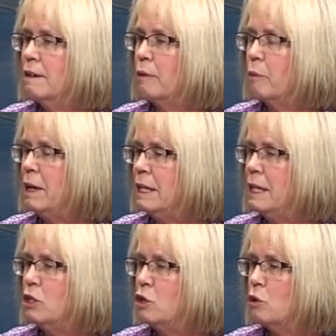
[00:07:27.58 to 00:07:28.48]
we
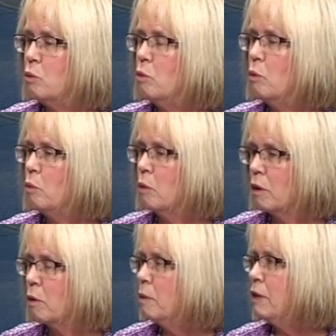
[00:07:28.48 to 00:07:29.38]
need to
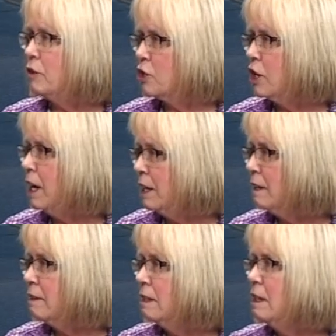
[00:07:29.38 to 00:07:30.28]
work with
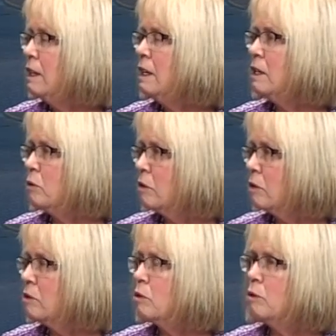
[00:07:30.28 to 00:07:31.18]
China in
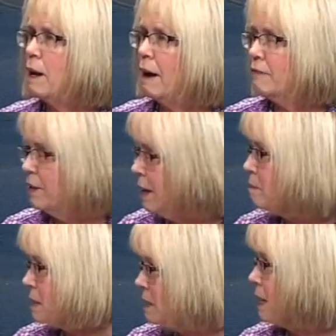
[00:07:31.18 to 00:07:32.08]
order to have
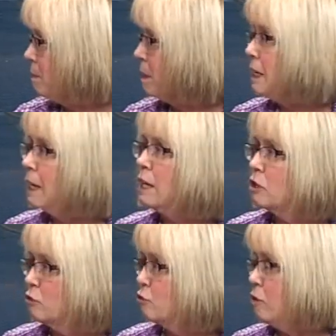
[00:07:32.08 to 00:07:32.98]
them step in.
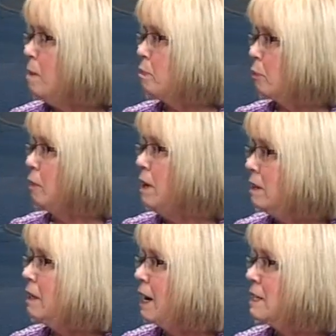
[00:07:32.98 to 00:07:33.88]
And Trump
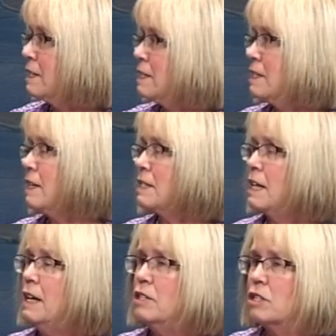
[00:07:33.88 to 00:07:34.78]
realizes this.
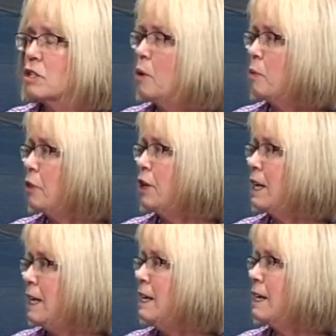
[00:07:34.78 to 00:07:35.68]
I just don't
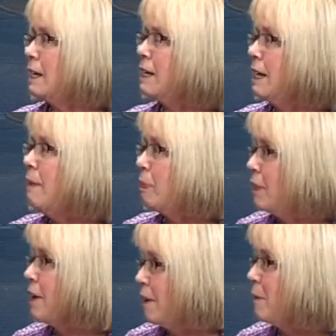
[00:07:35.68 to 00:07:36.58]
think he can get
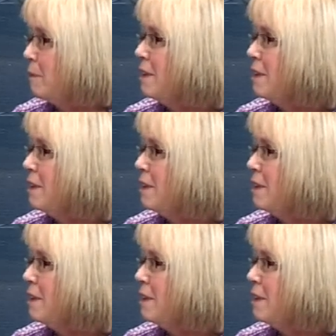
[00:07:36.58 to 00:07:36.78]
there.